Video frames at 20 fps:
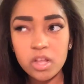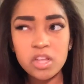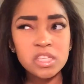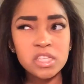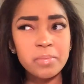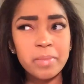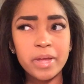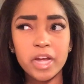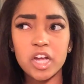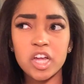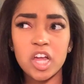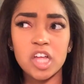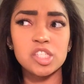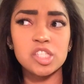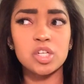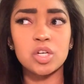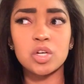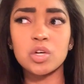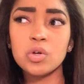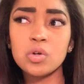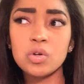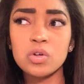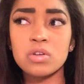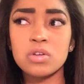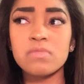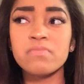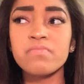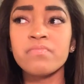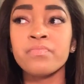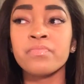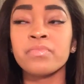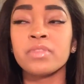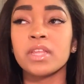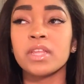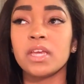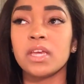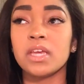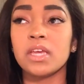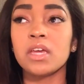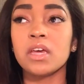So I'm like, are y'all still cool?
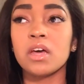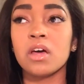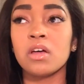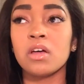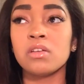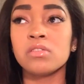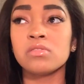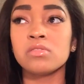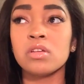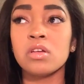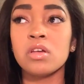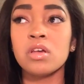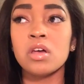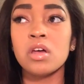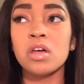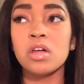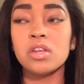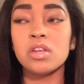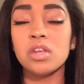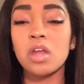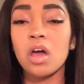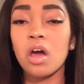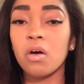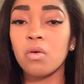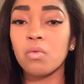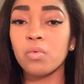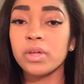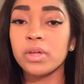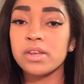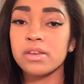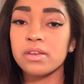And he goes, no,